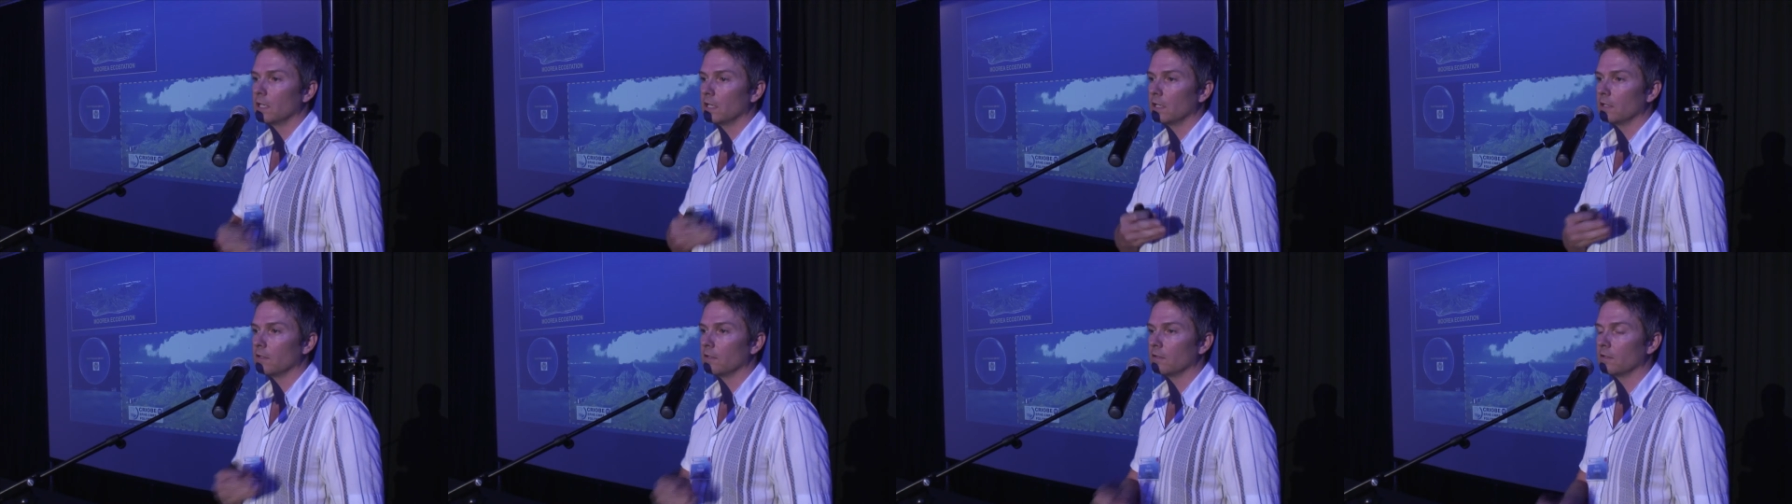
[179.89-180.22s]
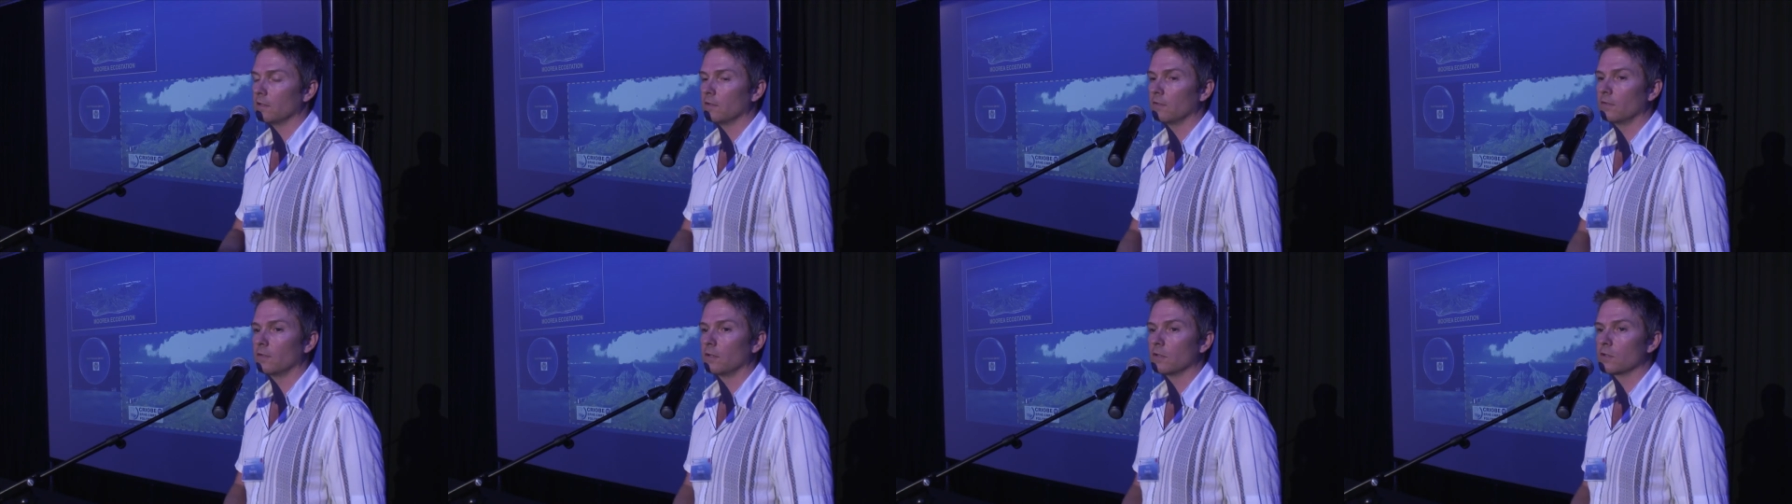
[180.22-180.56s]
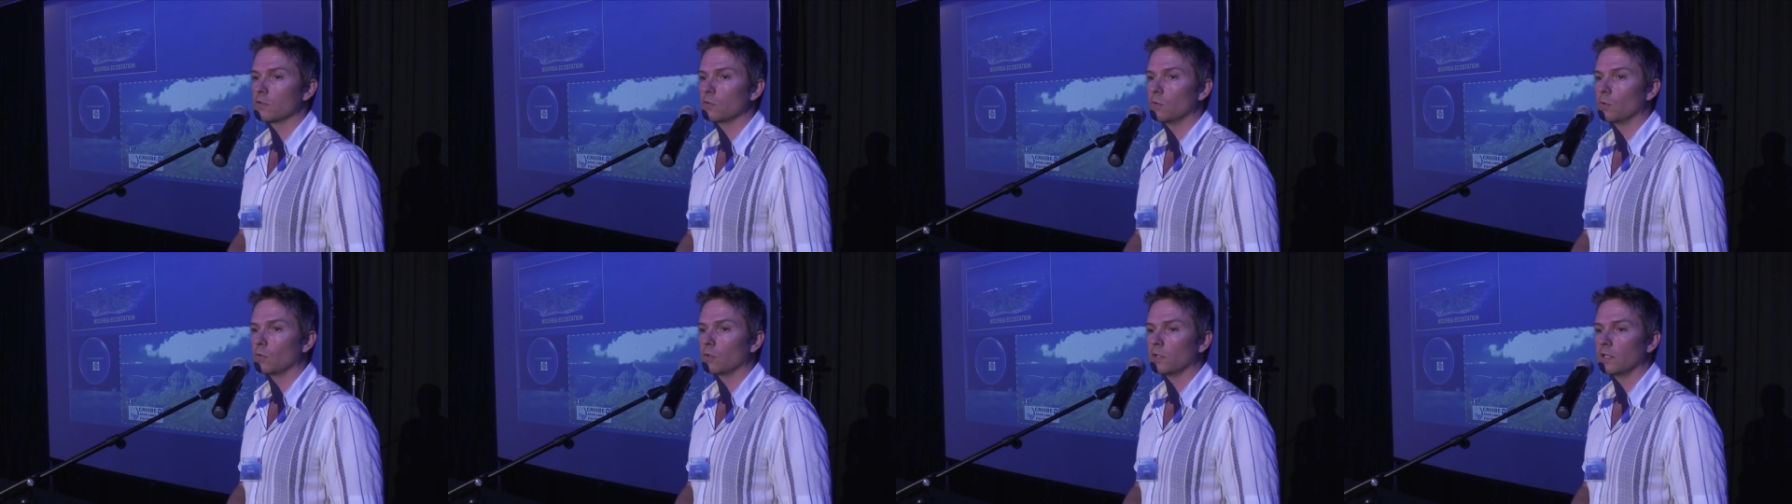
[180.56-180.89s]
And uh,
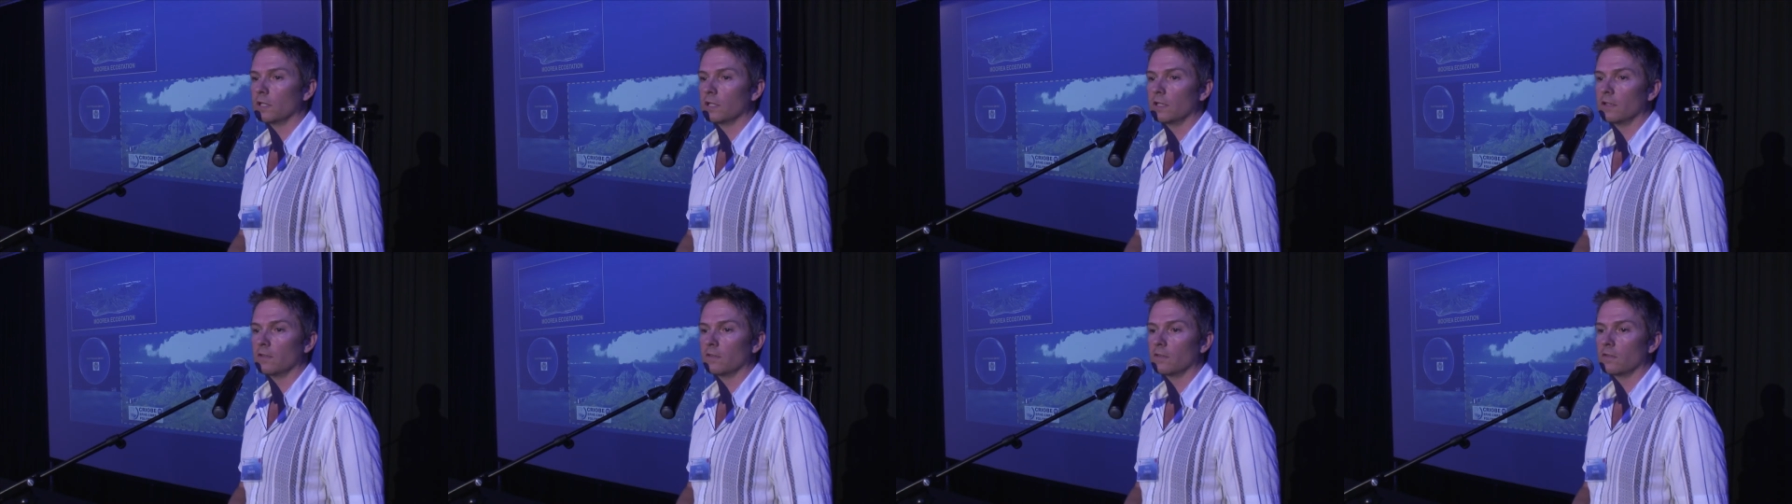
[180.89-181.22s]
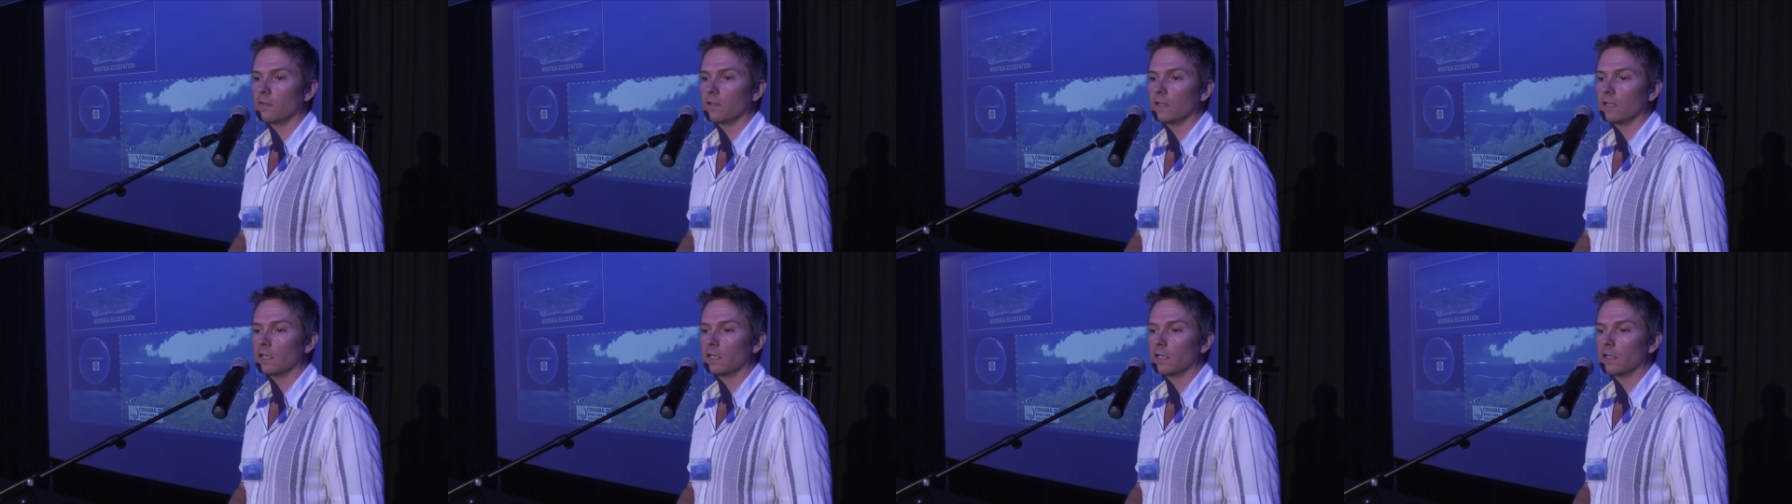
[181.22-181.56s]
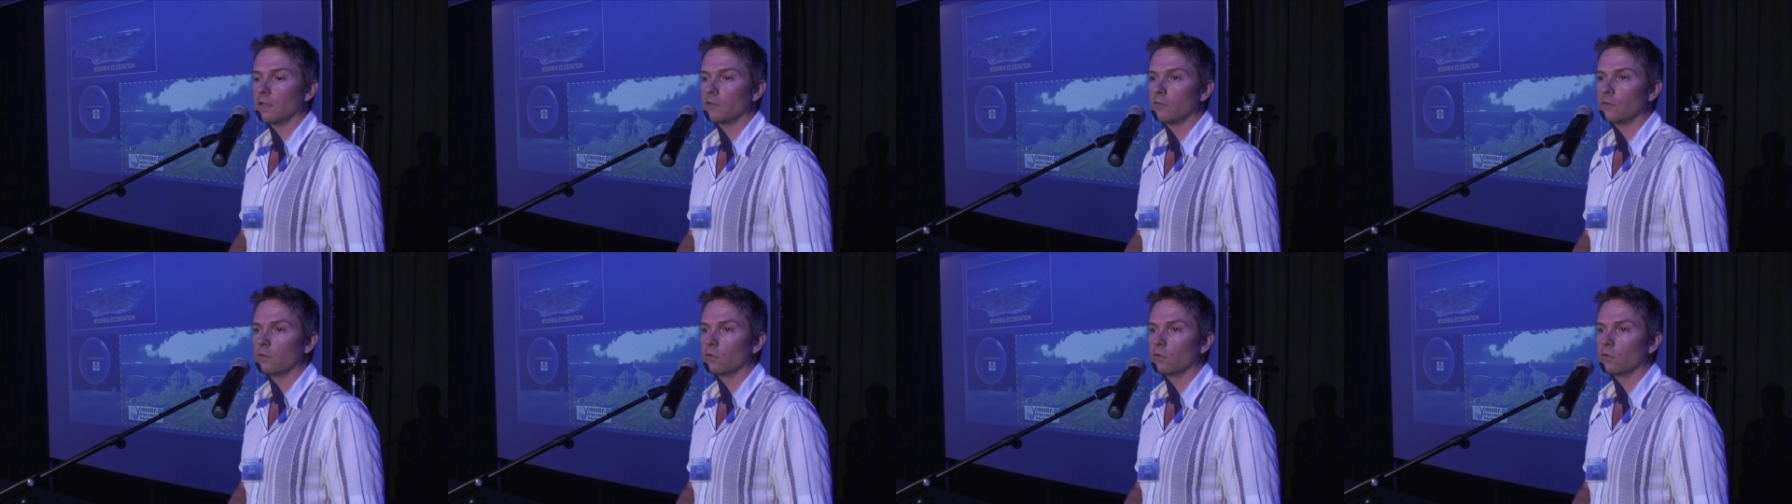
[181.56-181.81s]
Serge coordinates uh,